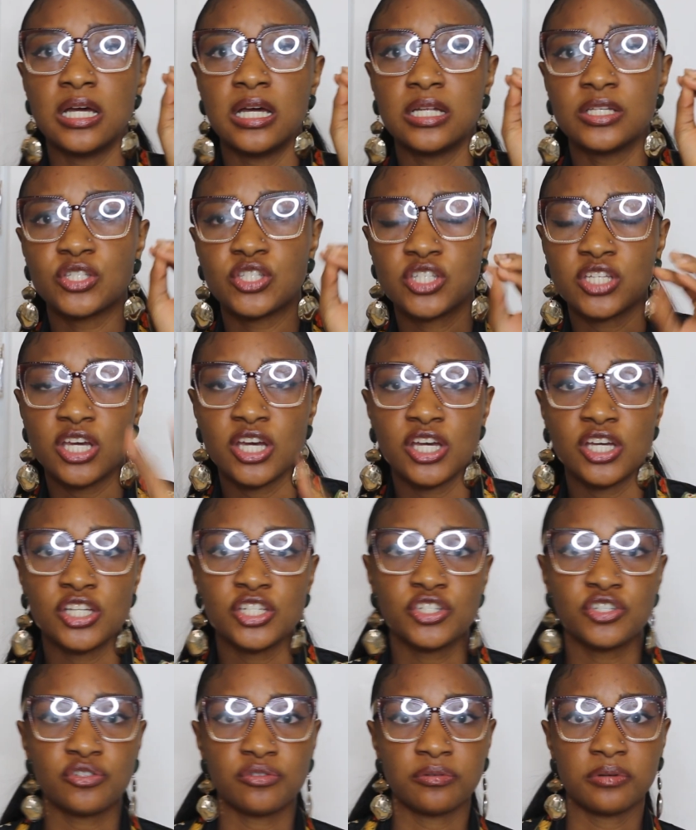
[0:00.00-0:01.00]

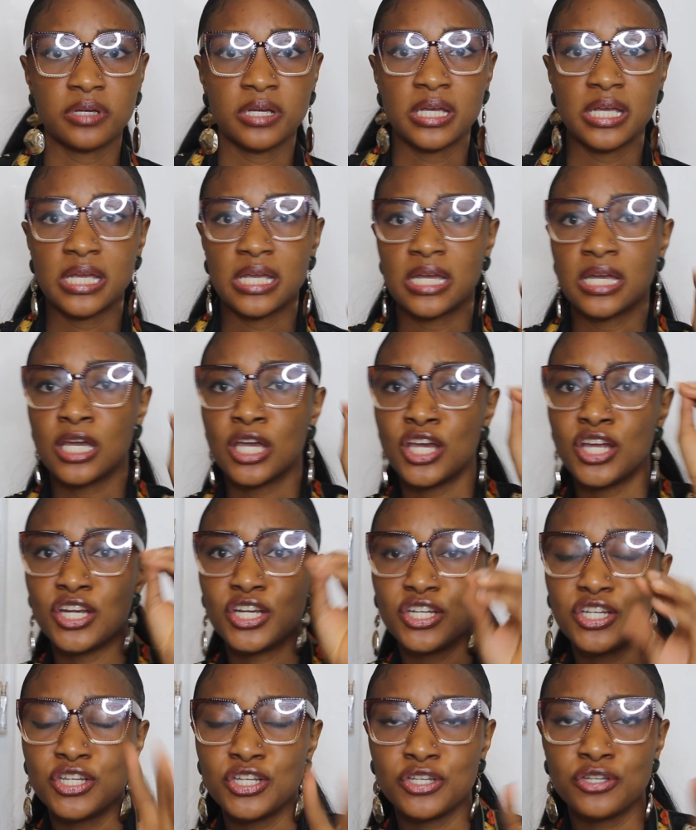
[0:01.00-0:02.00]
surgery,
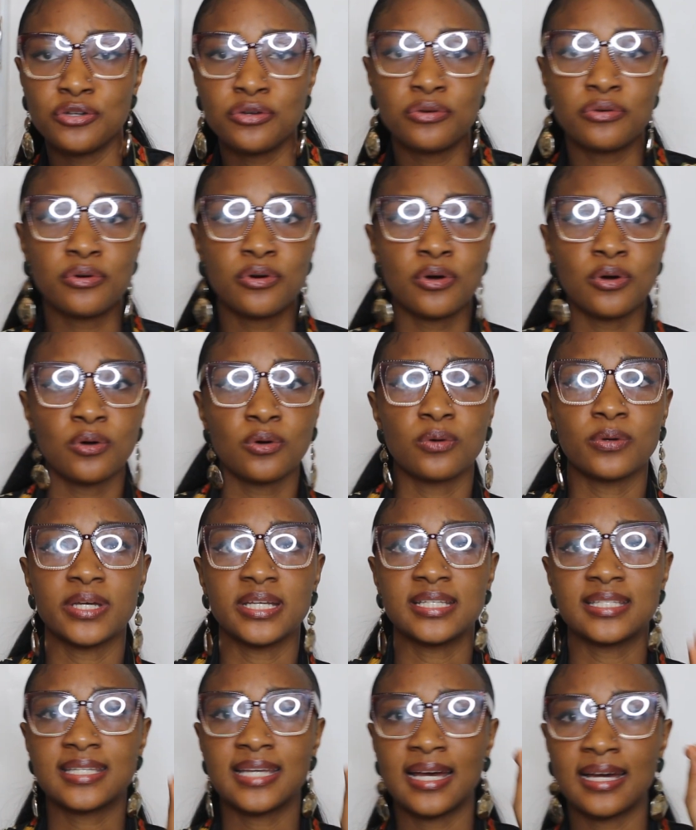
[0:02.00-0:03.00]
neuro,
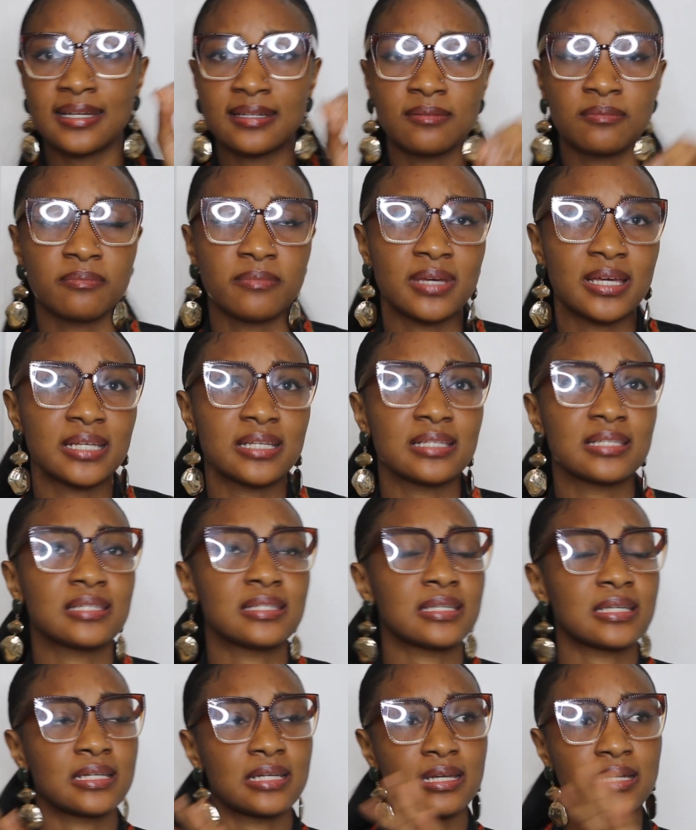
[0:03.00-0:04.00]
internal
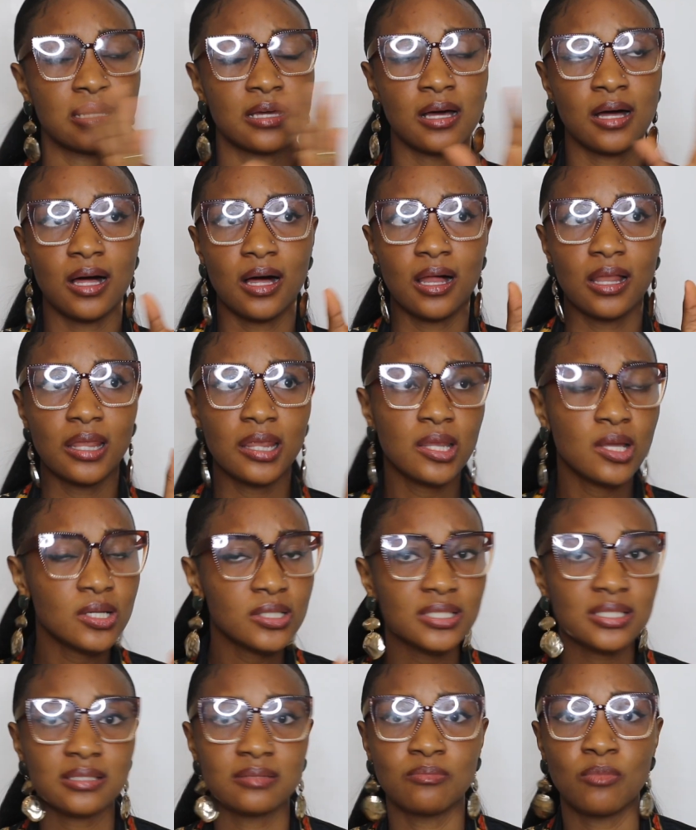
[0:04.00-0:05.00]
medicine, and
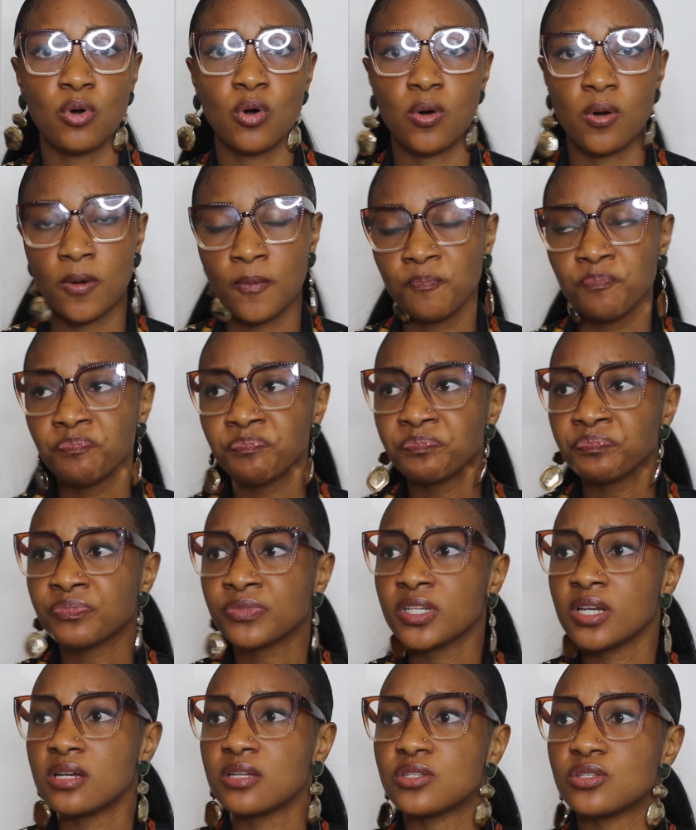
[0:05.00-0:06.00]
lots more.
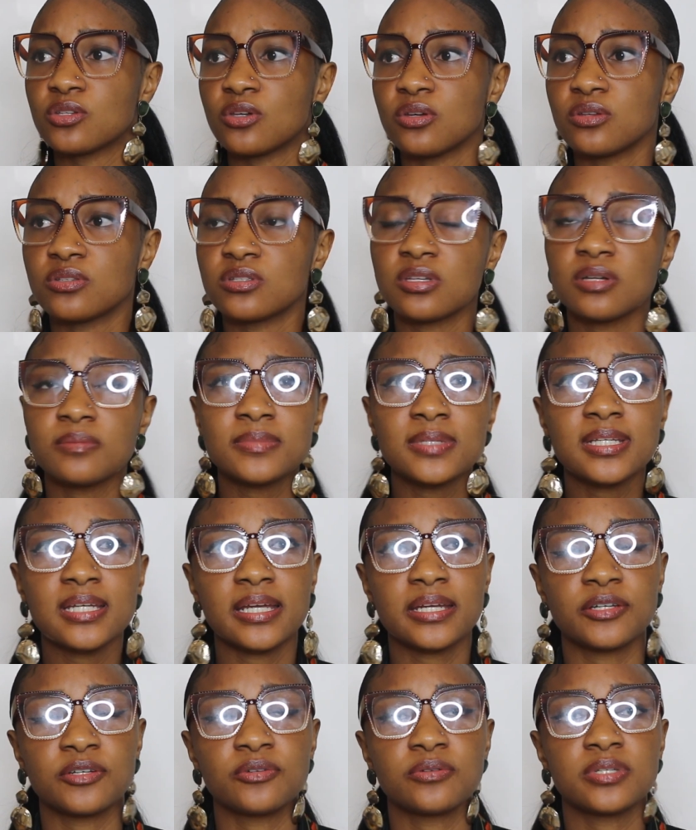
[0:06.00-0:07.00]
So something
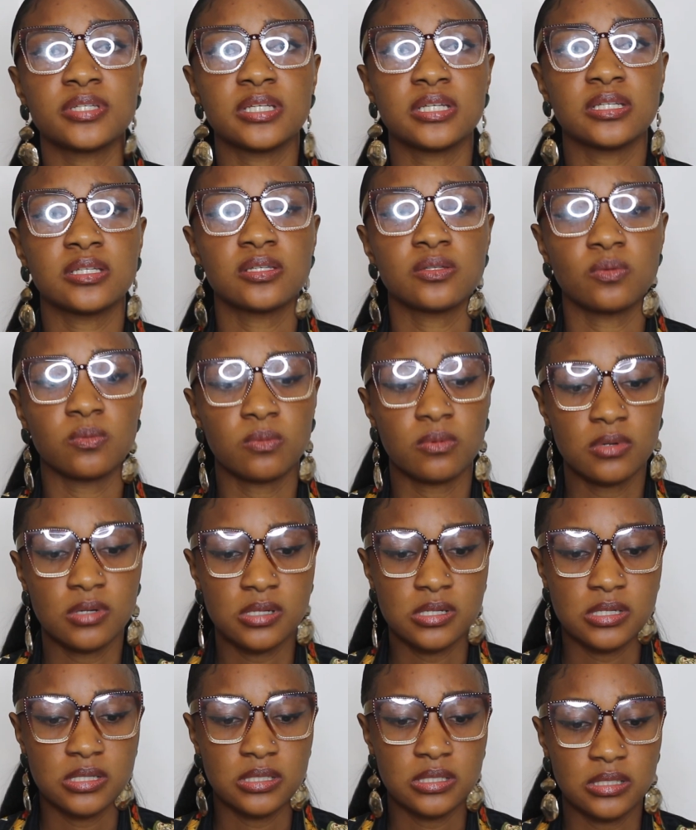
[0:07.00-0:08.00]
I noticed
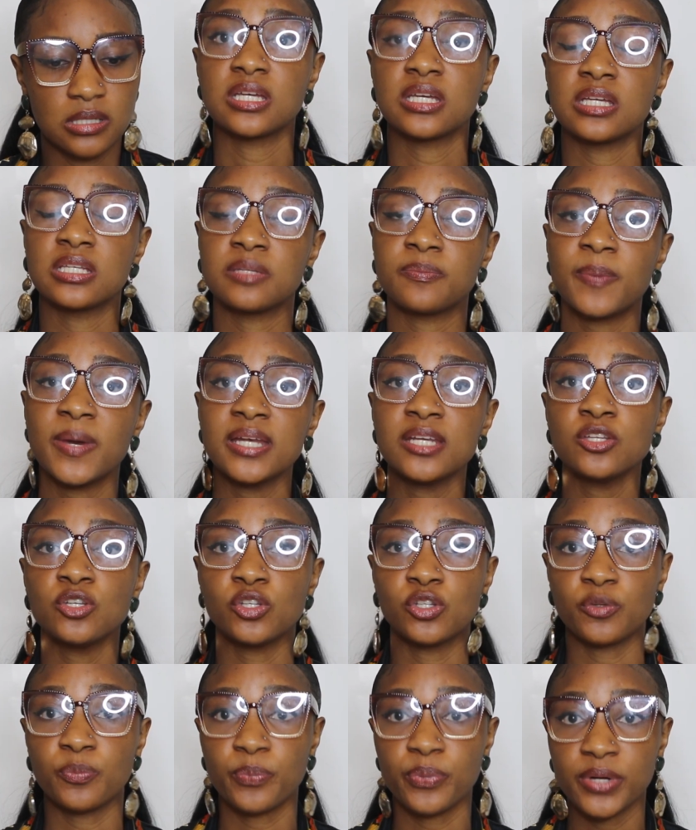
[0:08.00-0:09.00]
was, depending
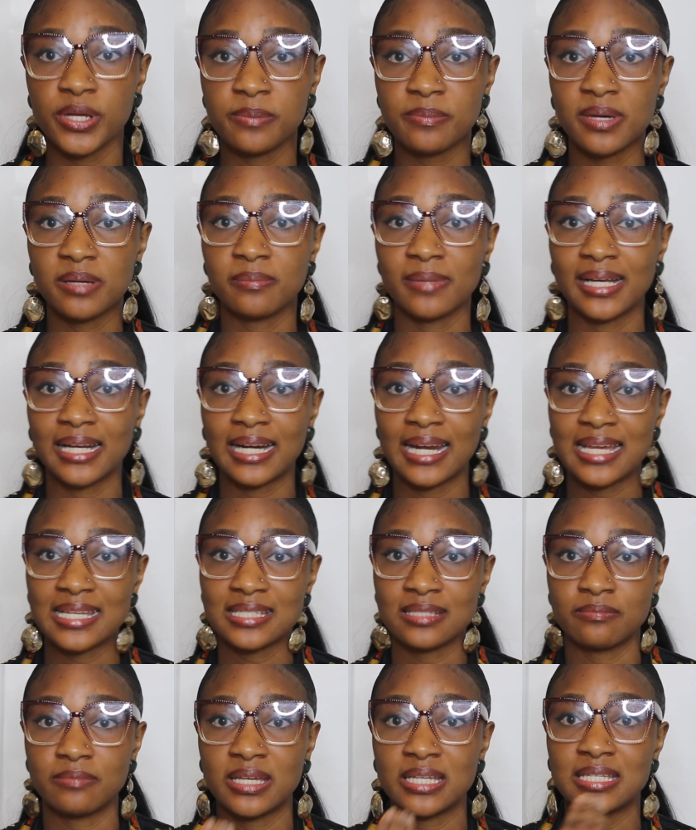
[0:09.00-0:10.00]
on the pre-med my
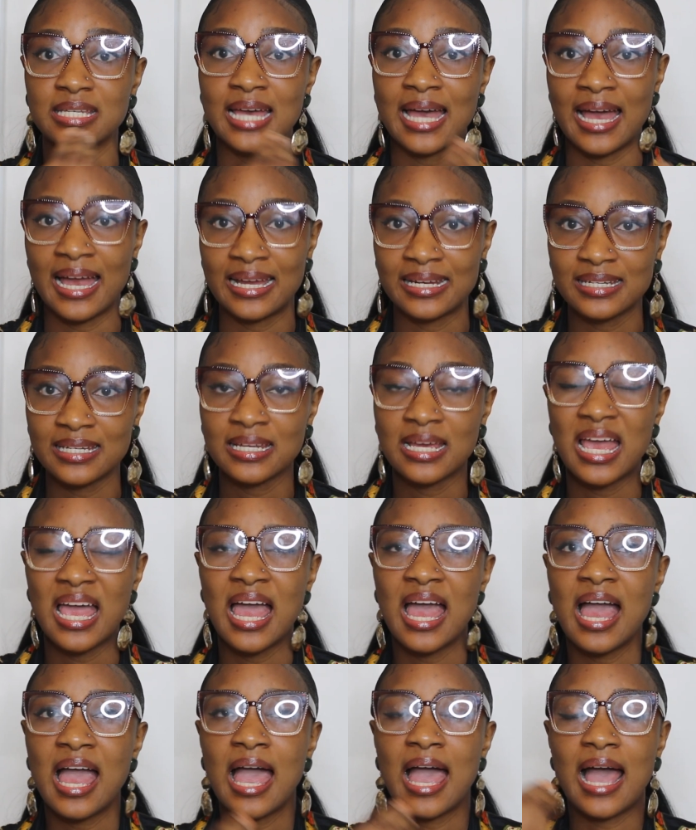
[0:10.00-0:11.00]
classmates had,
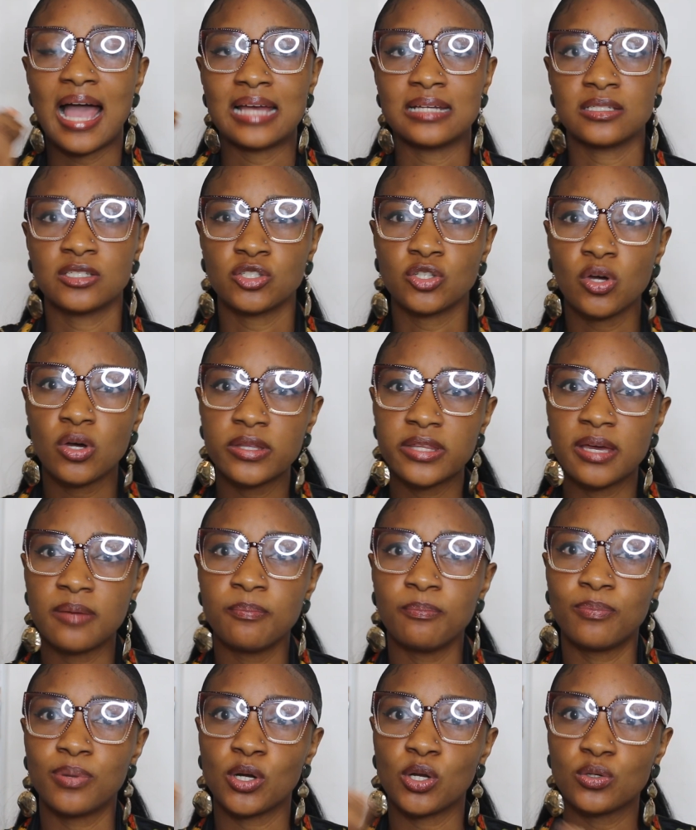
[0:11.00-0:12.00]
I saw
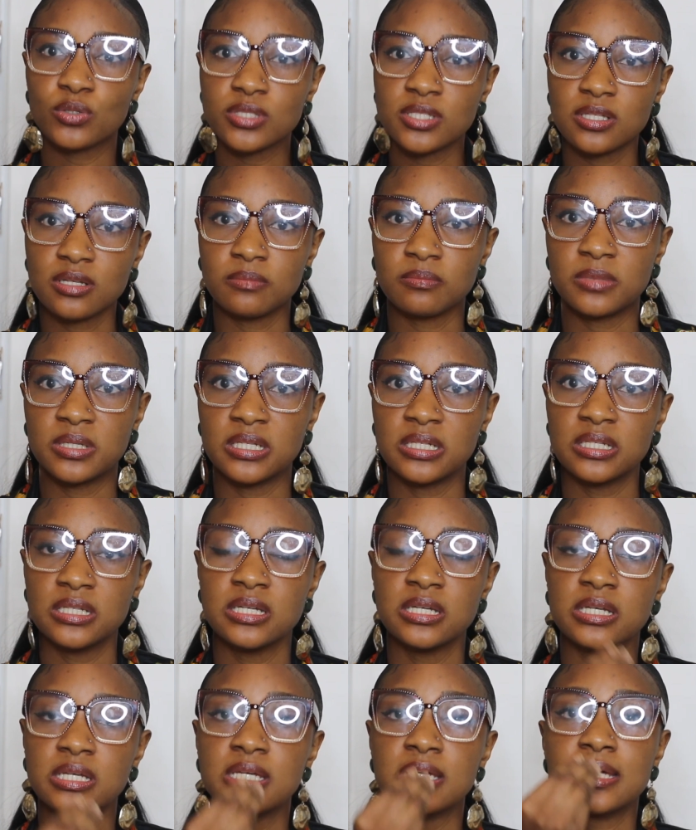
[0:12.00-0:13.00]
them blossoming
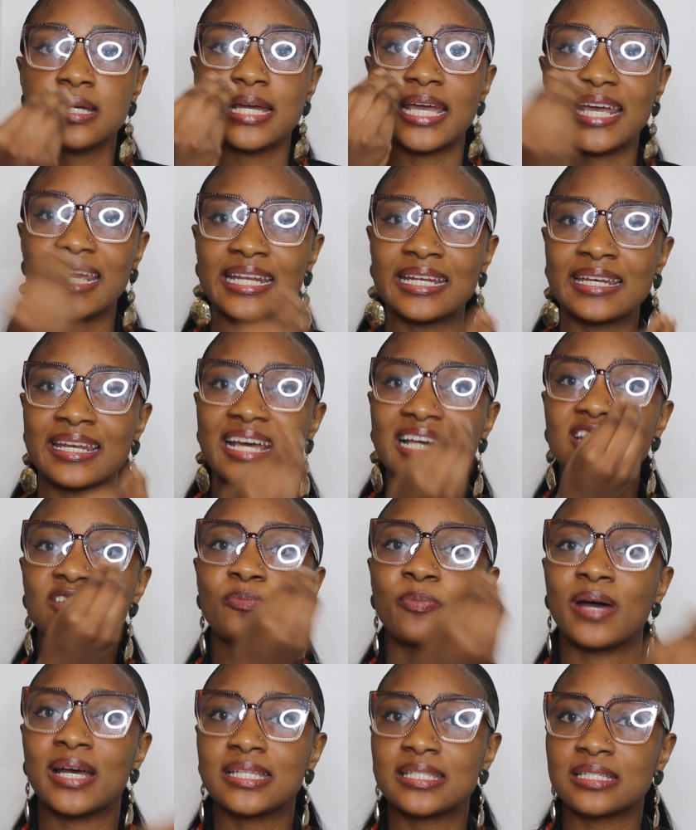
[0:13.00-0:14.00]
in that
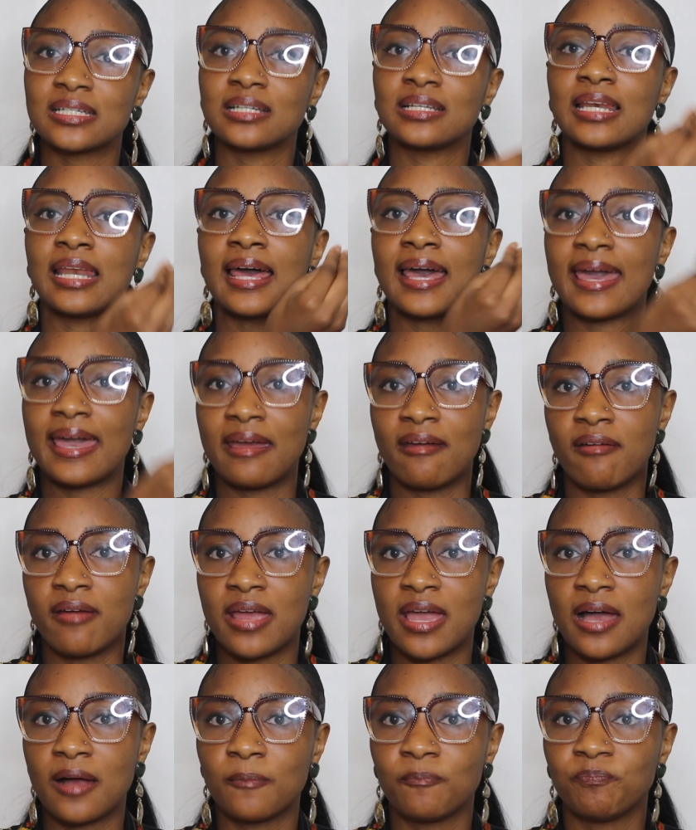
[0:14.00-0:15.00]
particular
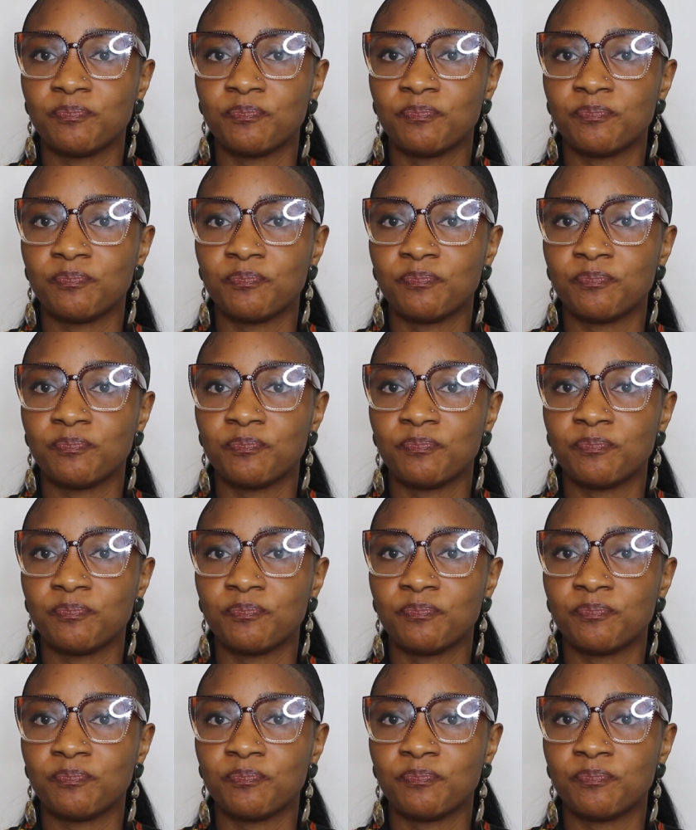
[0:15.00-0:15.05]
area.